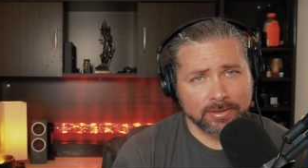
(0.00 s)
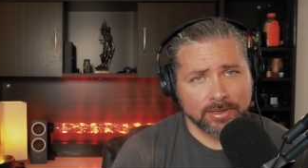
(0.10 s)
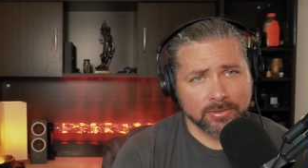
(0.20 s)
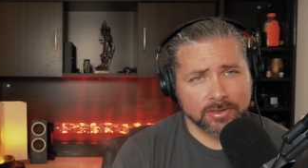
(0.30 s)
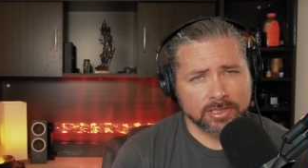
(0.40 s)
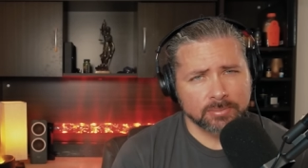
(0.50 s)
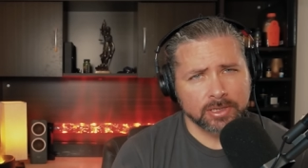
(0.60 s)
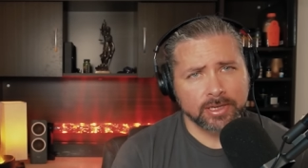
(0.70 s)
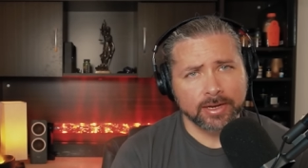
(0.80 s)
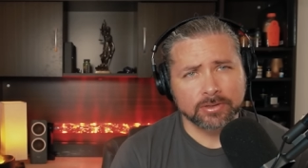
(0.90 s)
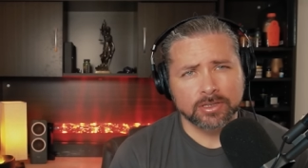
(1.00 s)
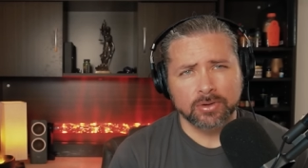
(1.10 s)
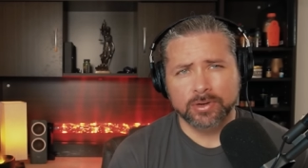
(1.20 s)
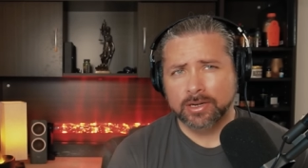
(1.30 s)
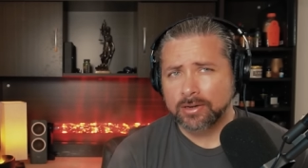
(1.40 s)
you know, there's something else
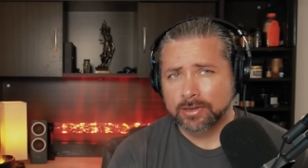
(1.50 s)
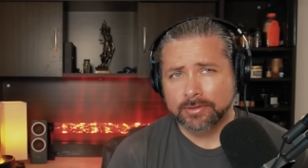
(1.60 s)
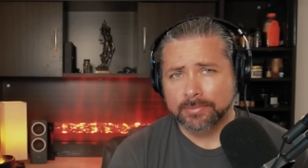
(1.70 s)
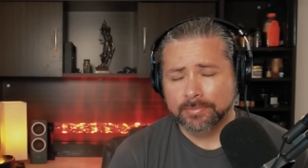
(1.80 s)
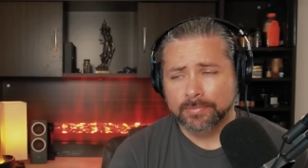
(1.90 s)
going on.